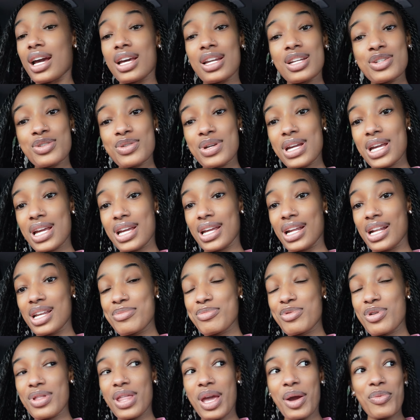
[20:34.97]
gonna drink any
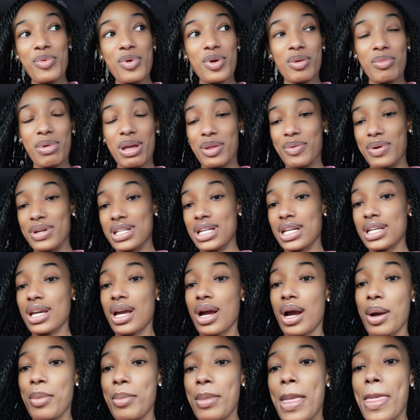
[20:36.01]
more of that water, by the way, so I get
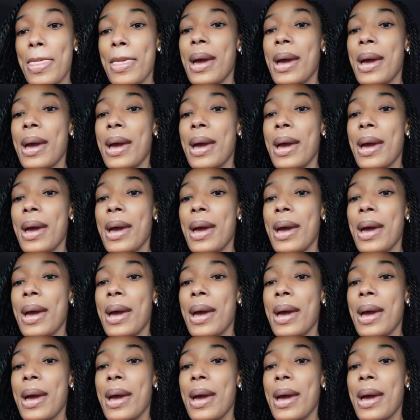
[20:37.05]
home.